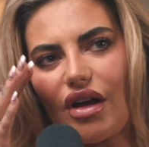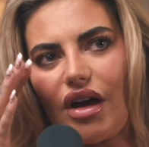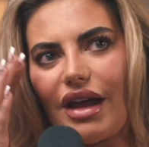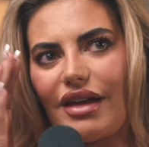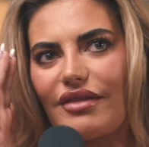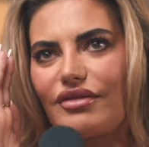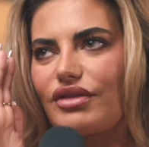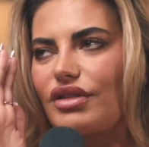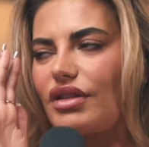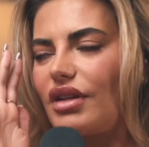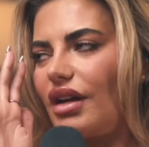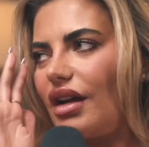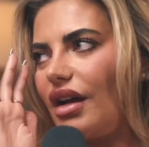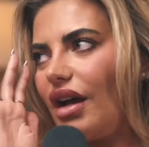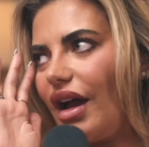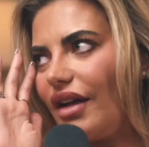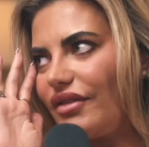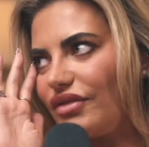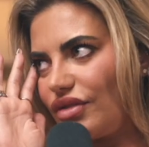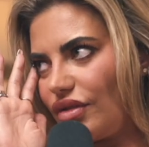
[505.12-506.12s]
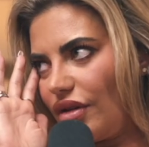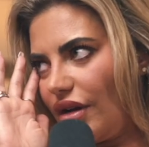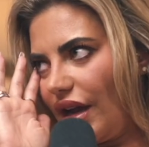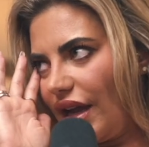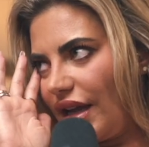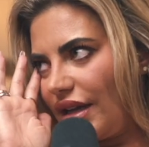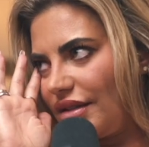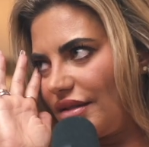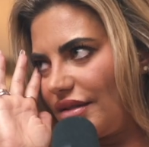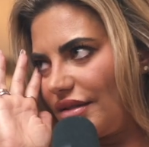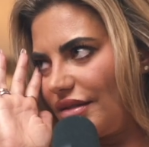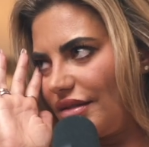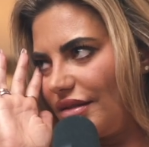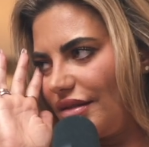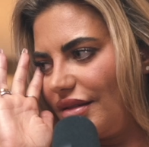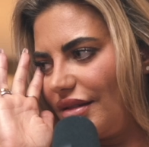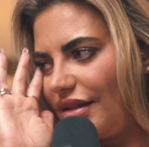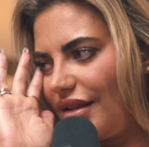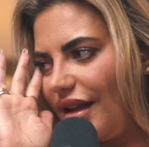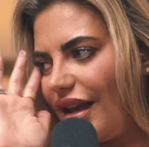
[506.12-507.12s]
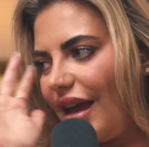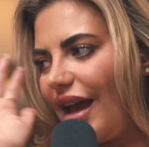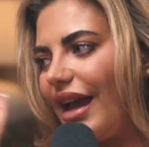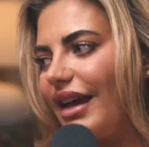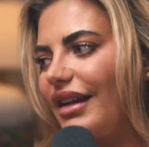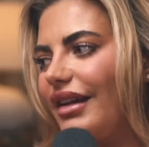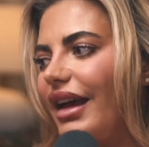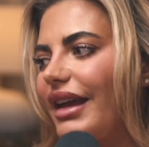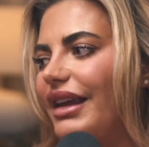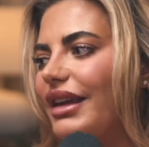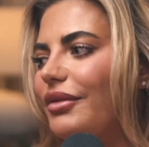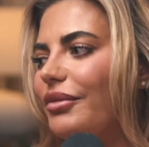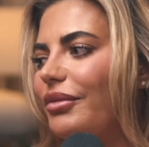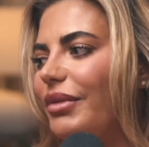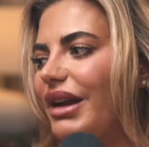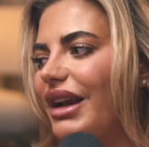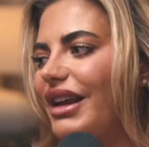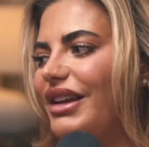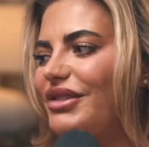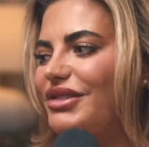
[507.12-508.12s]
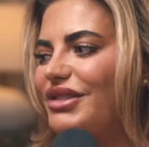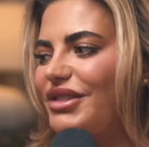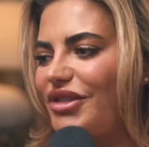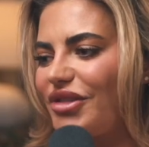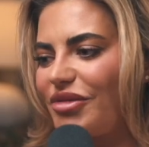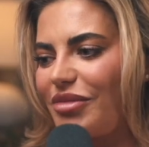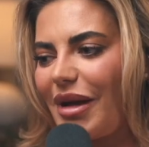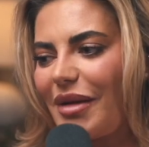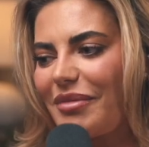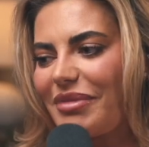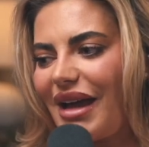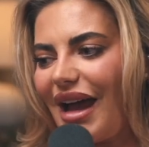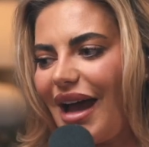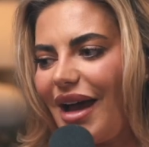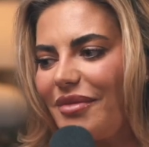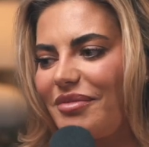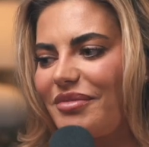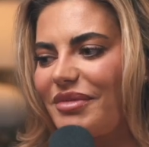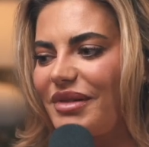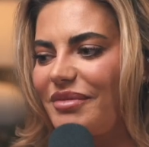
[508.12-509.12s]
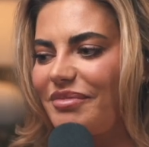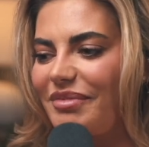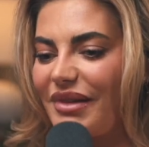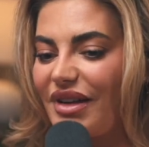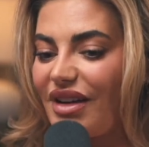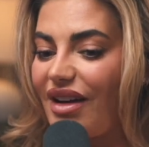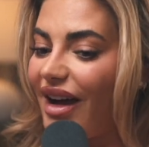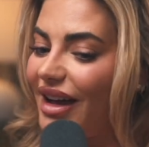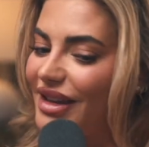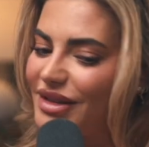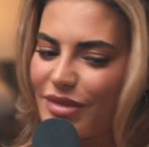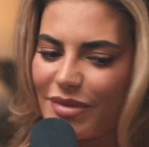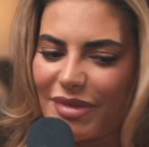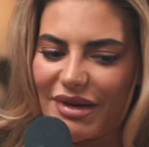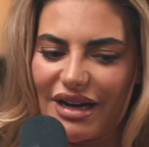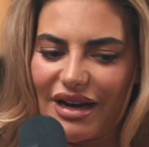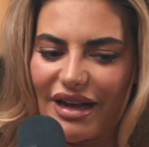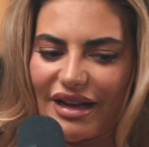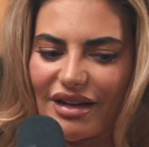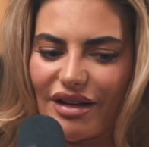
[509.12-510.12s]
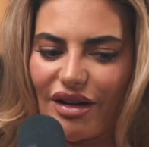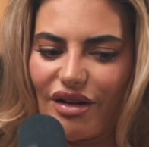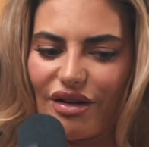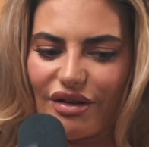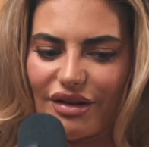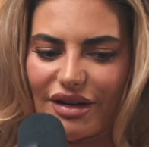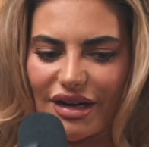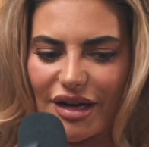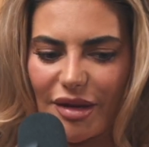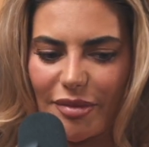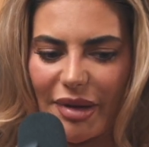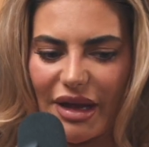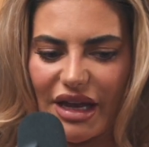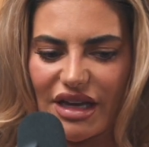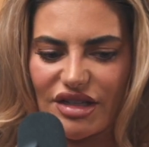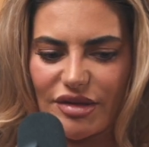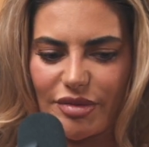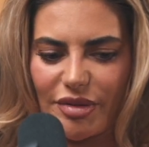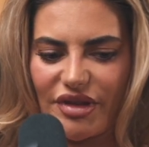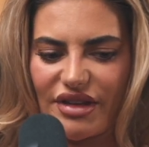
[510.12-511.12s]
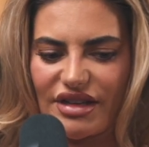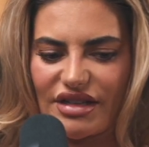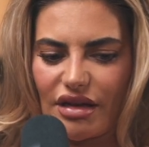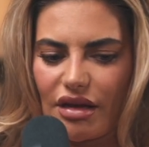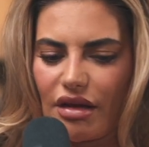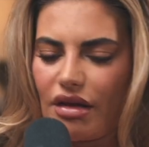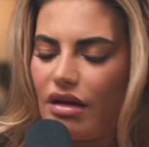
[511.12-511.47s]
I've tried, and like when I used to do webcam, guys would be like, oh, can I pay you to put these?